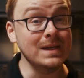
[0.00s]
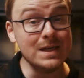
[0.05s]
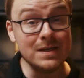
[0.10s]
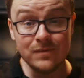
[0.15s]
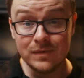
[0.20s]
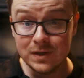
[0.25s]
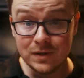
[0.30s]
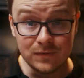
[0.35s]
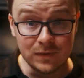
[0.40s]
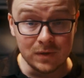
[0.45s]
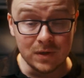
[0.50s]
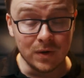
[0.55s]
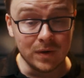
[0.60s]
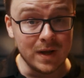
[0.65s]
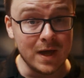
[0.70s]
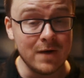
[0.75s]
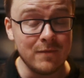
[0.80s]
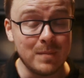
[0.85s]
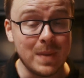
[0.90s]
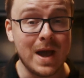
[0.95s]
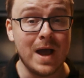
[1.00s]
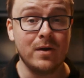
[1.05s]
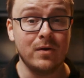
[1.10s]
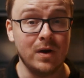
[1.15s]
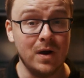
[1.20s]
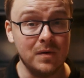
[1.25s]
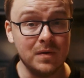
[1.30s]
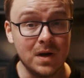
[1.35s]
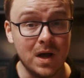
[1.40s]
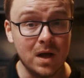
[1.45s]
even if you don't have
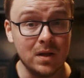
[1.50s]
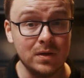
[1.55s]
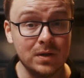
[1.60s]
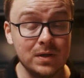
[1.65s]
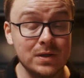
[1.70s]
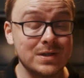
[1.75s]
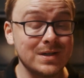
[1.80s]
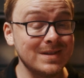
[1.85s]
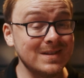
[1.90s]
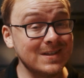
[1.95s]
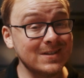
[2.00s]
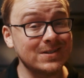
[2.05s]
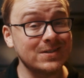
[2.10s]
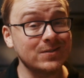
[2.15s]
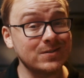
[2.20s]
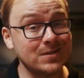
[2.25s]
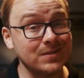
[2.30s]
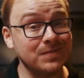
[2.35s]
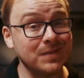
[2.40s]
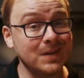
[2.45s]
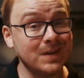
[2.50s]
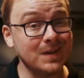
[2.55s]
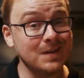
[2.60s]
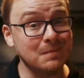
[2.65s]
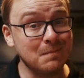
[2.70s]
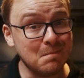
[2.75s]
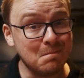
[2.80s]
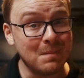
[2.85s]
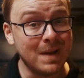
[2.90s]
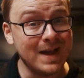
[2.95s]
background knowledge, this
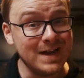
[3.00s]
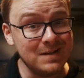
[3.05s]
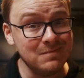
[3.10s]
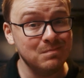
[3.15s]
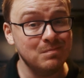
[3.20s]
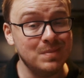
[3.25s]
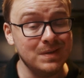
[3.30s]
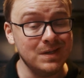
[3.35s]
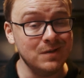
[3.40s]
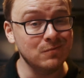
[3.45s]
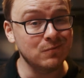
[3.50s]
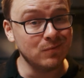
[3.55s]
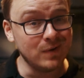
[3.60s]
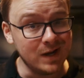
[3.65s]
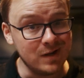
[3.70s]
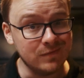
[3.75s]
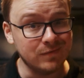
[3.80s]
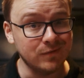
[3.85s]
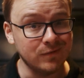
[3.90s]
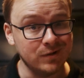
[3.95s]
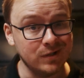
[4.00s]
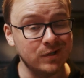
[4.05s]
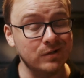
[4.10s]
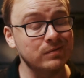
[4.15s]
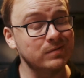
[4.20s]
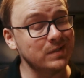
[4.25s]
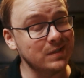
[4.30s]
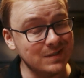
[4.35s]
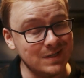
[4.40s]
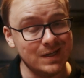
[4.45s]
certificate might be right for you.
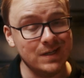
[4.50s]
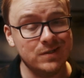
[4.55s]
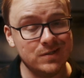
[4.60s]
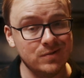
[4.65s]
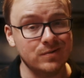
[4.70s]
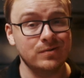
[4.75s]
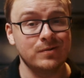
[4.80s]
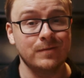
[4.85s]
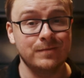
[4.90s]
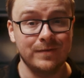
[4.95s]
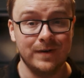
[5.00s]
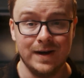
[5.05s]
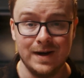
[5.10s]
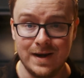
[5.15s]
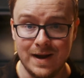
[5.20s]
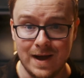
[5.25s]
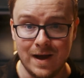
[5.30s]
Stay tuned to find